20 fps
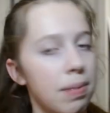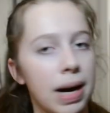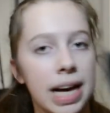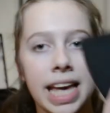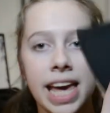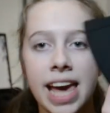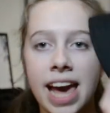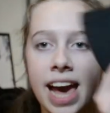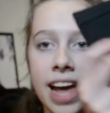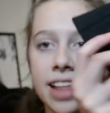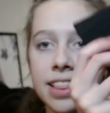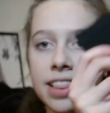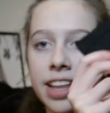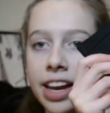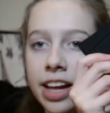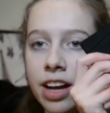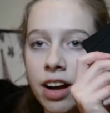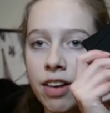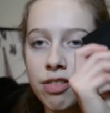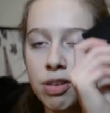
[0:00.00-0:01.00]
bucket hat that
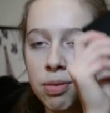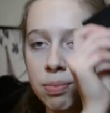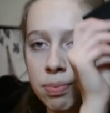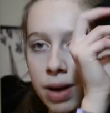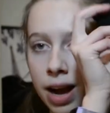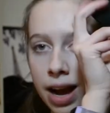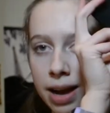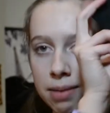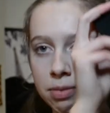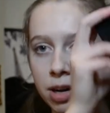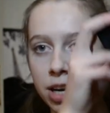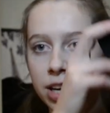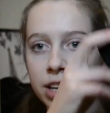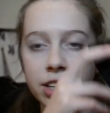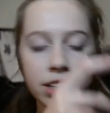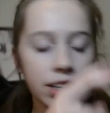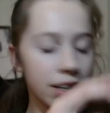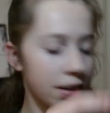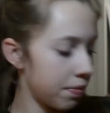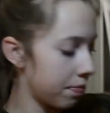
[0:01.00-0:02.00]
I got from Primark.